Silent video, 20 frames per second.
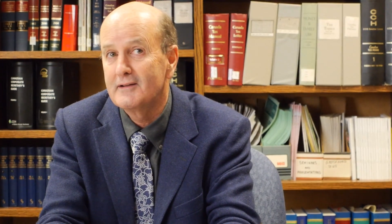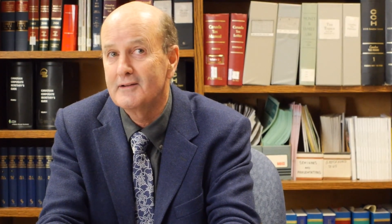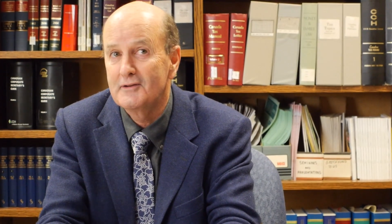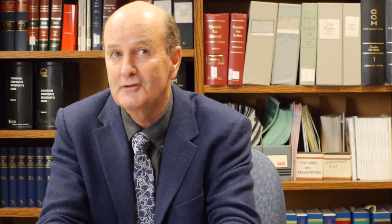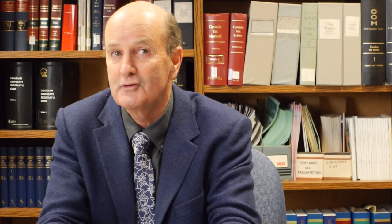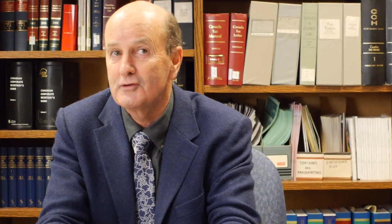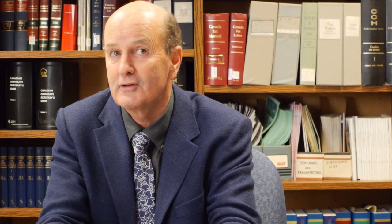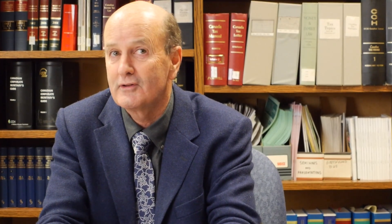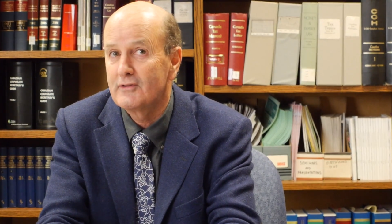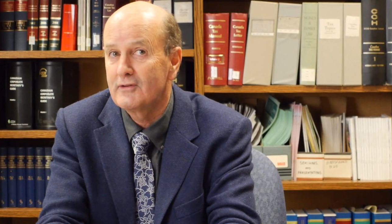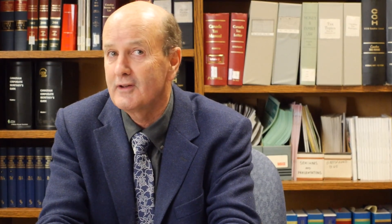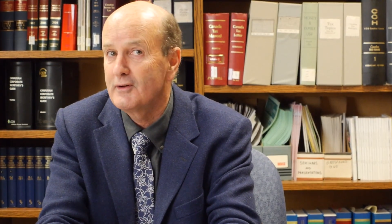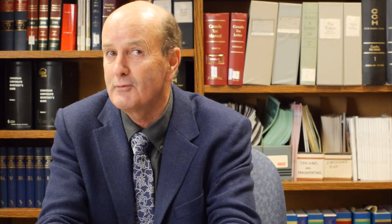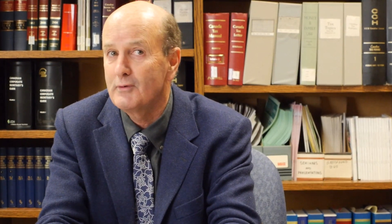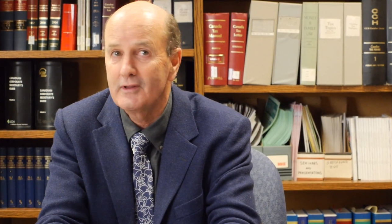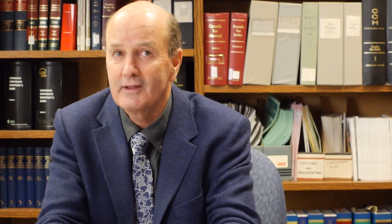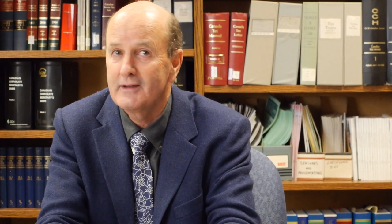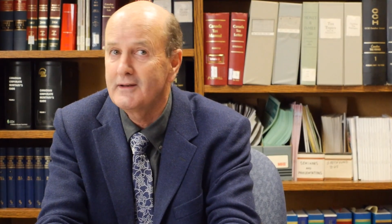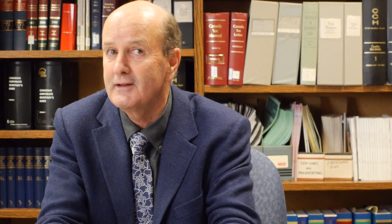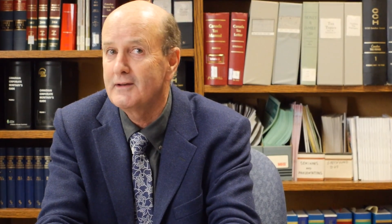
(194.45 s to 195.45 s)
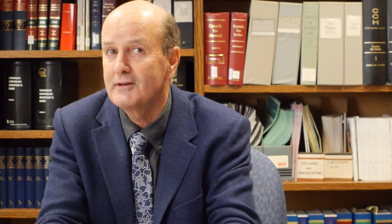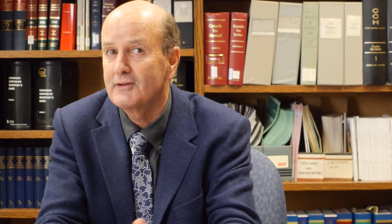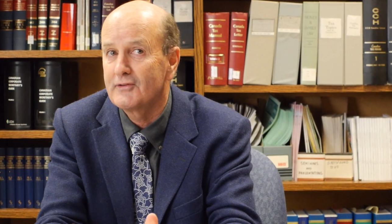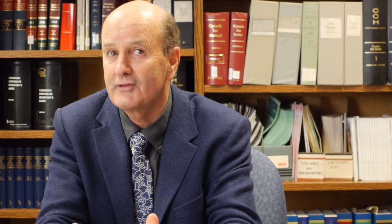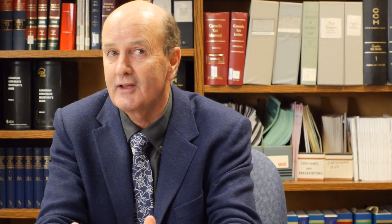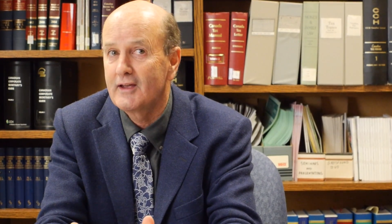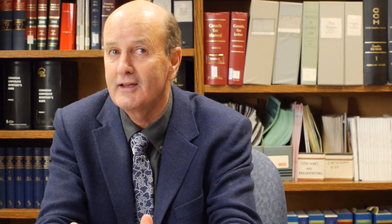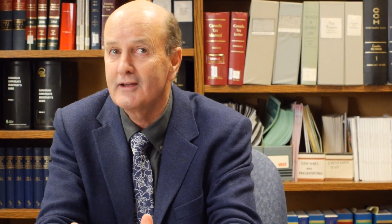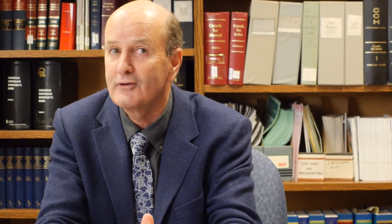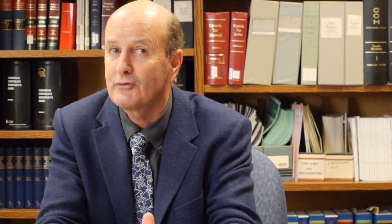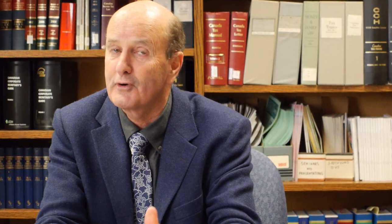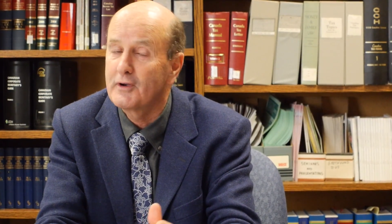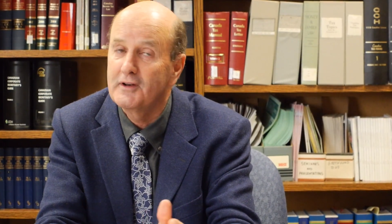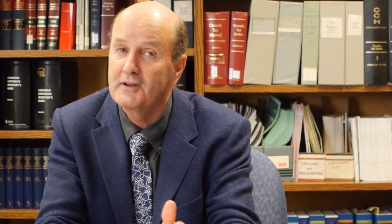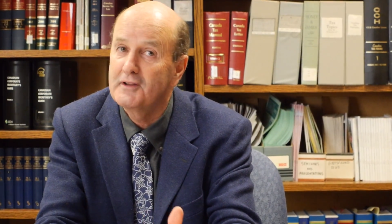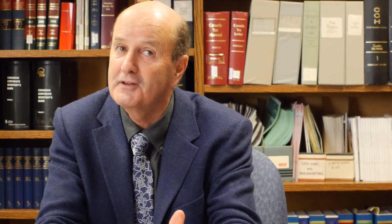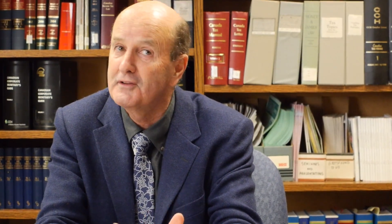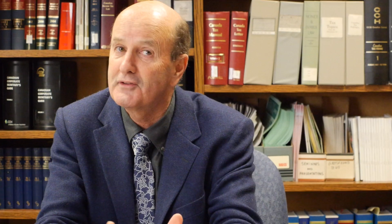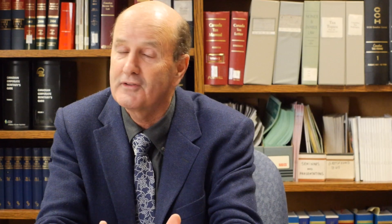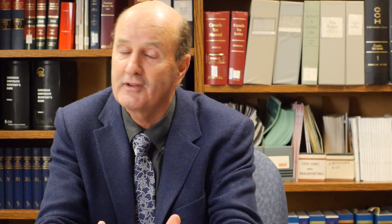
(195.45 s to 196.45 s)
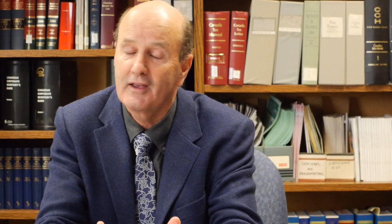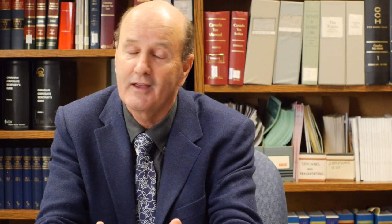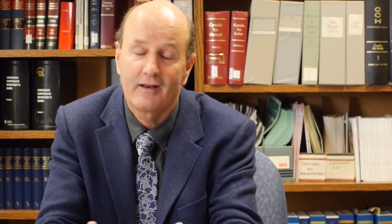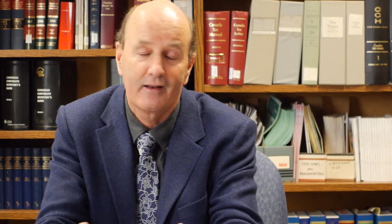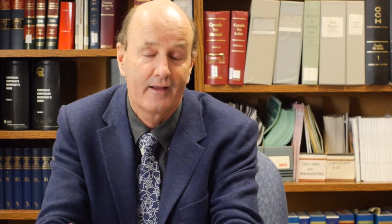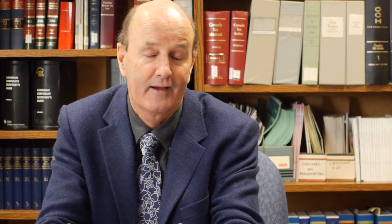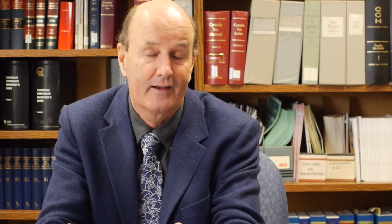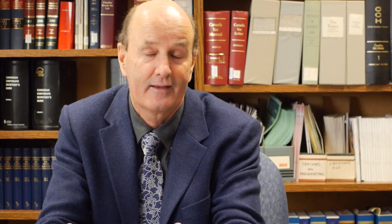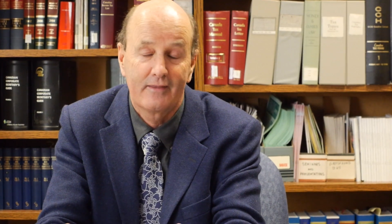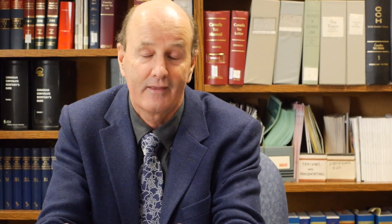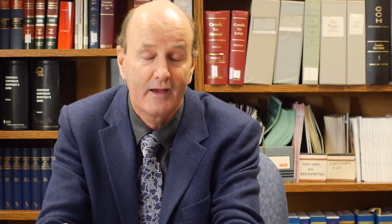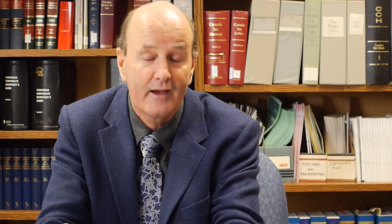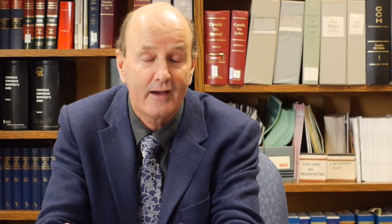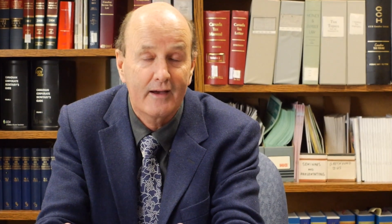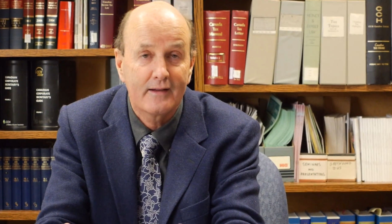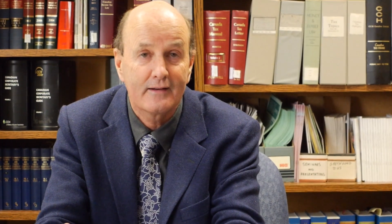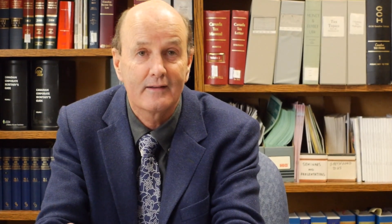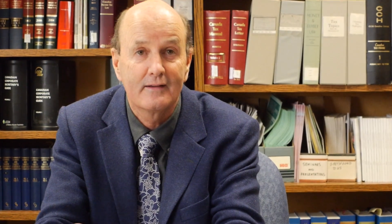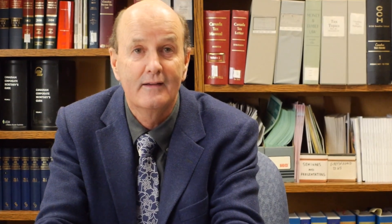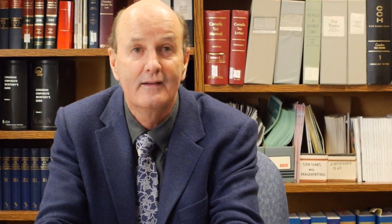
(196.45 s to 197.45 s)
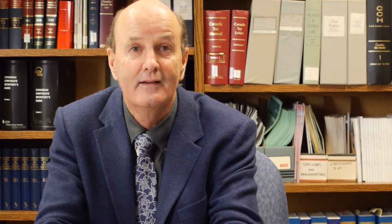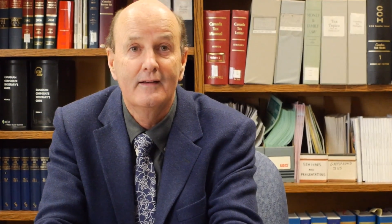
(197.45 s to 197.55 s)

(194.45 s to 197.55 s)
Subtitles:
And you could say, well, I didn't say it, or I didn't say it like that.